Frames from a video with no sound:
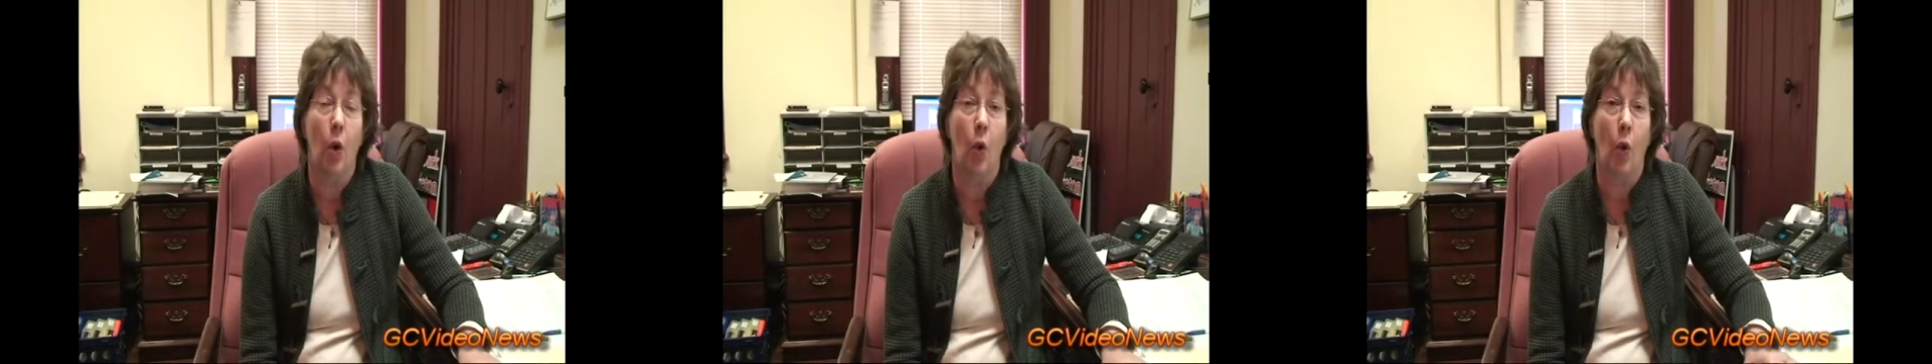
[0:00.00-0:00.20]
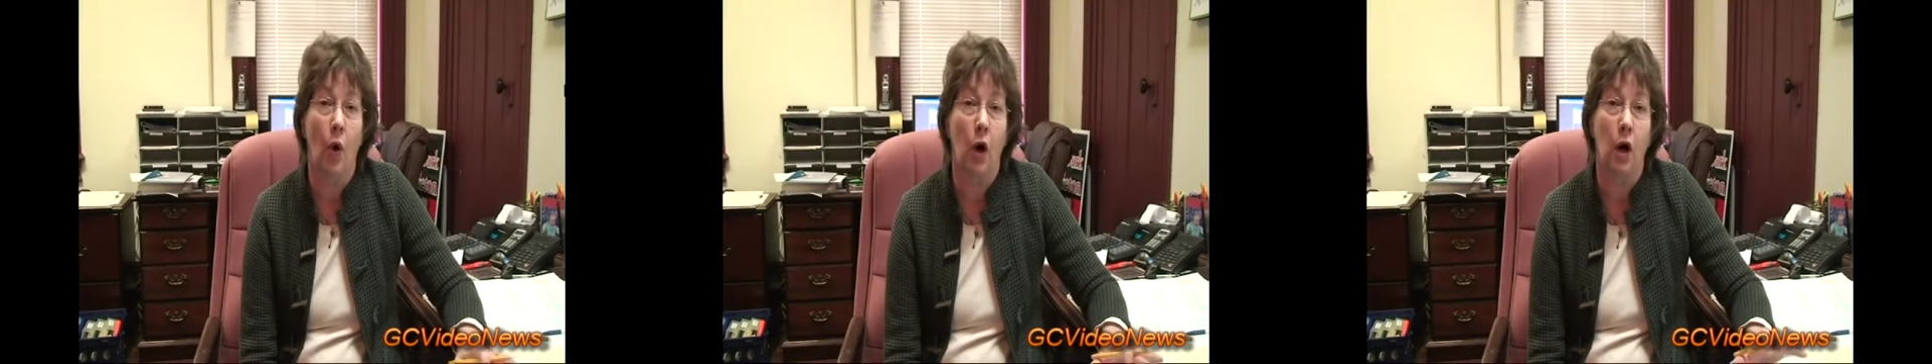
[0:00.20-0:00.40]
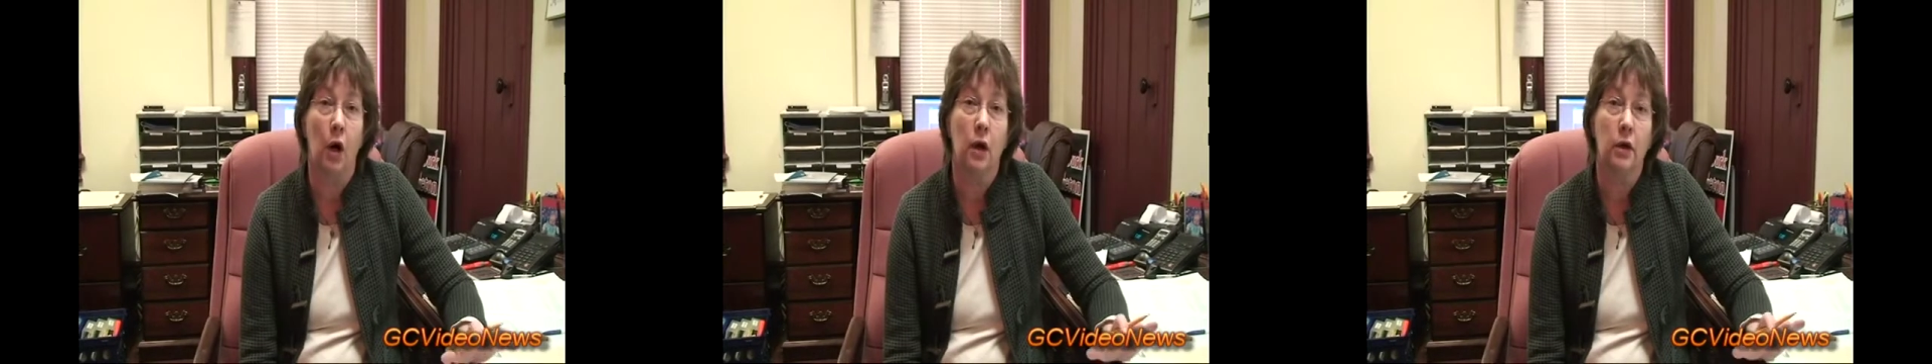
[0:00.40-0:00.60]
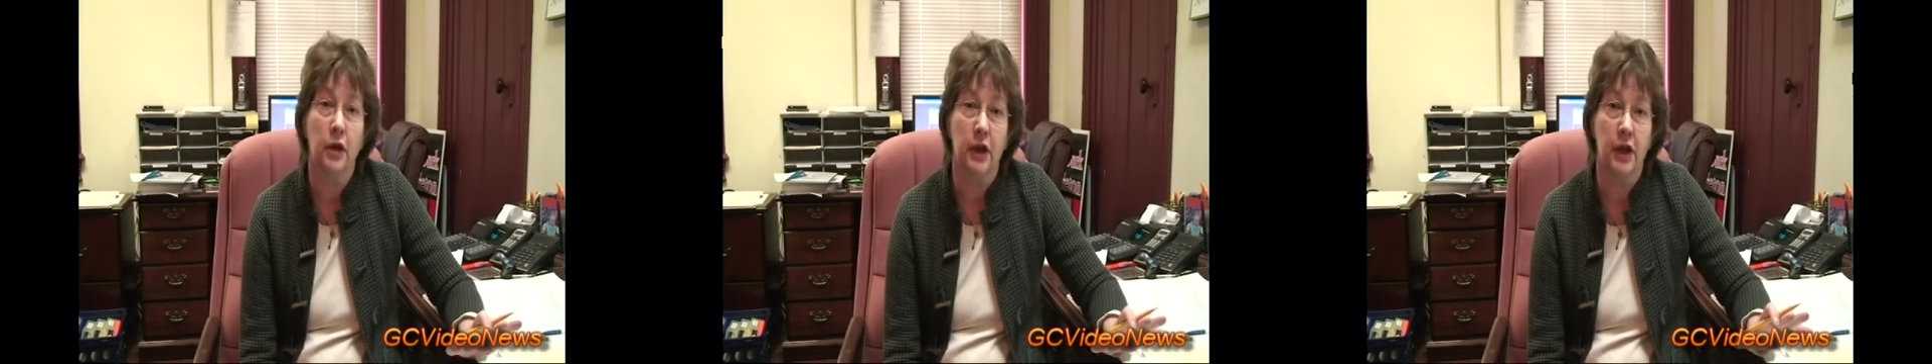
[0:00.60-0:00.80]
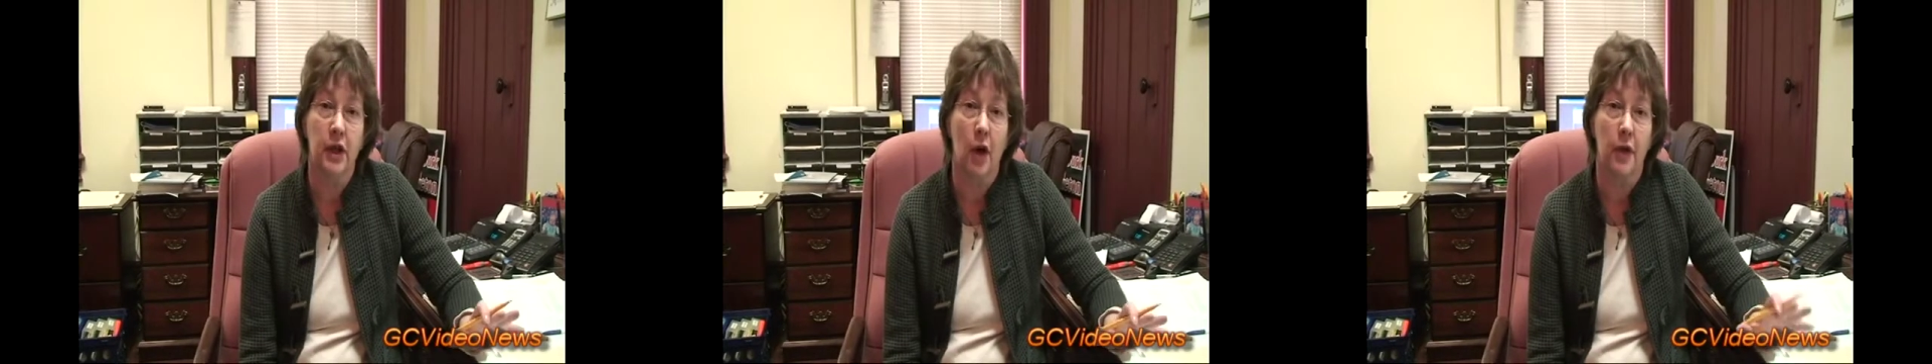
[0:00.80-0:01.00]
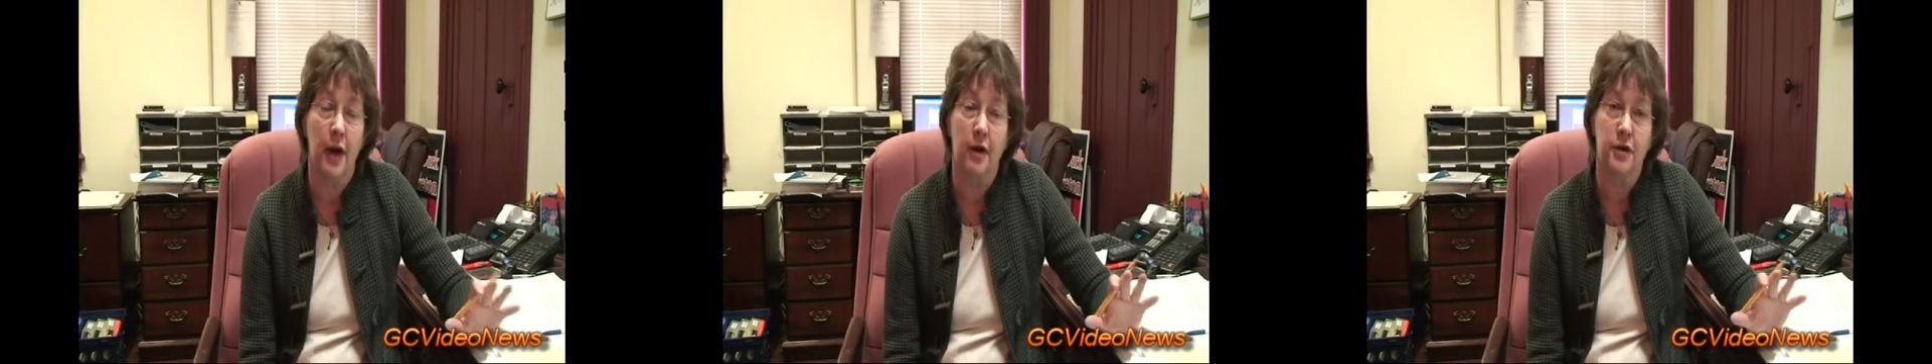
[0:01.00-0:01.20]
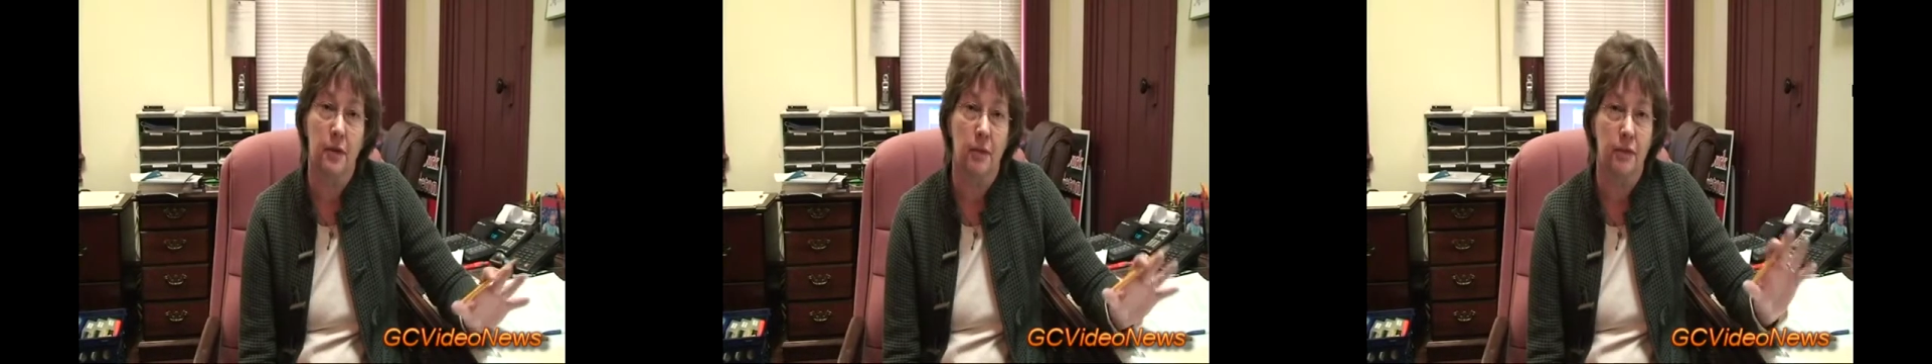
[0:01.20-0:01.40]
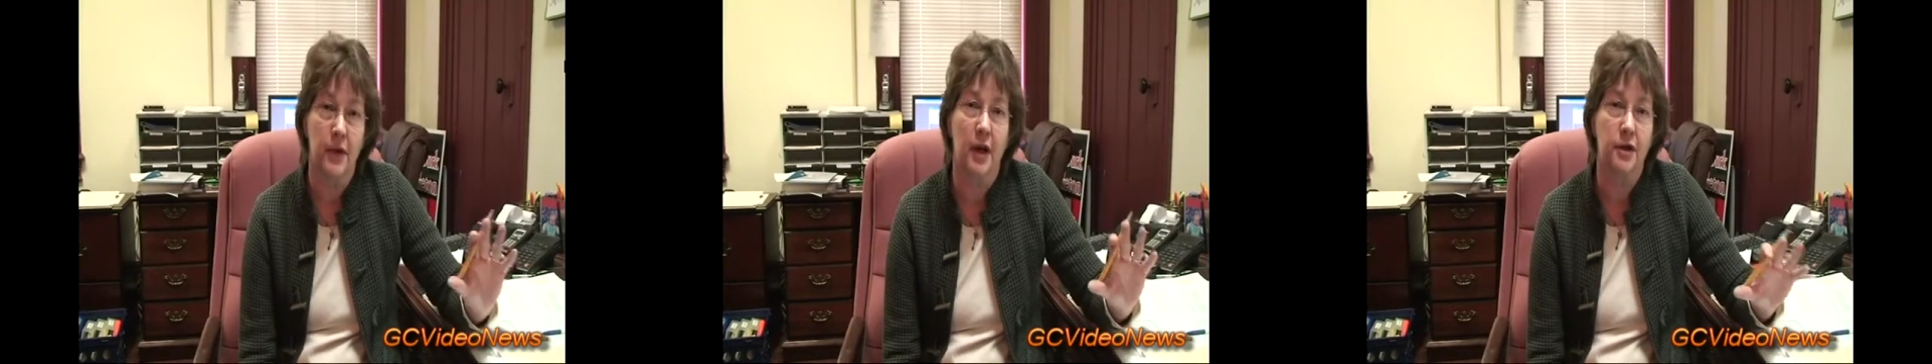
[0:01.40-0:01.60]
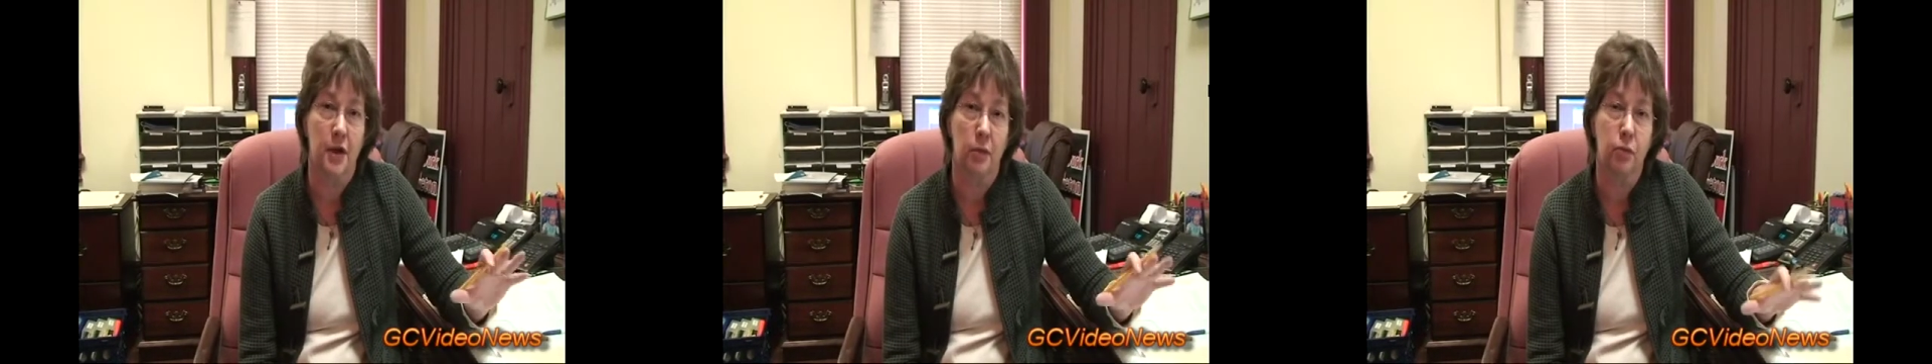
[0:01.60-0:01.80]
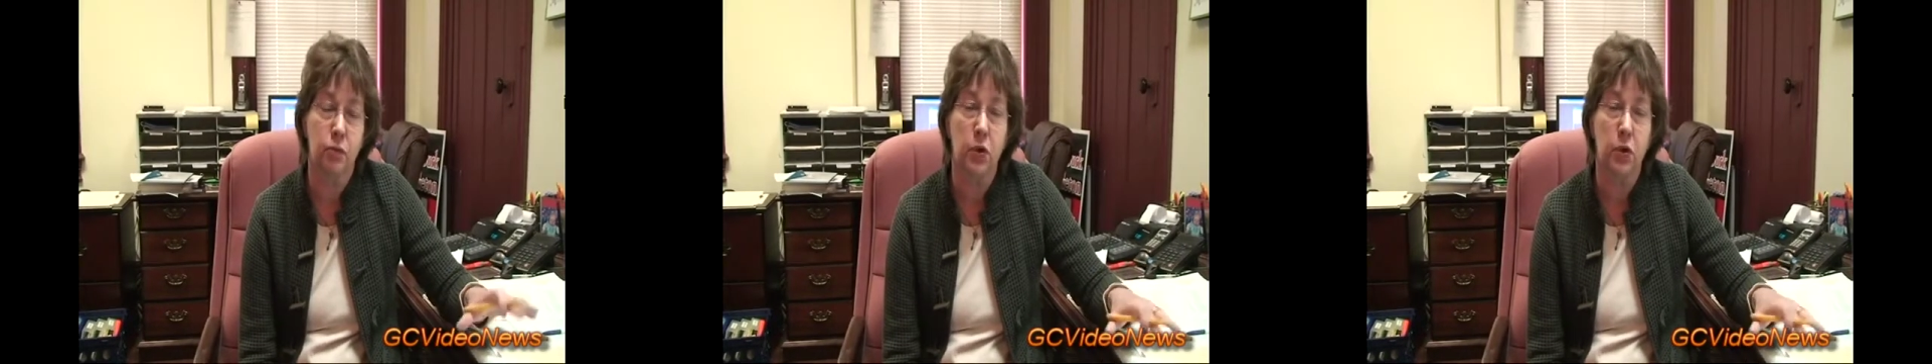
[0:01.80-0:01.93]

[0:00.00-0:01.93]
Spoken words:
or there's a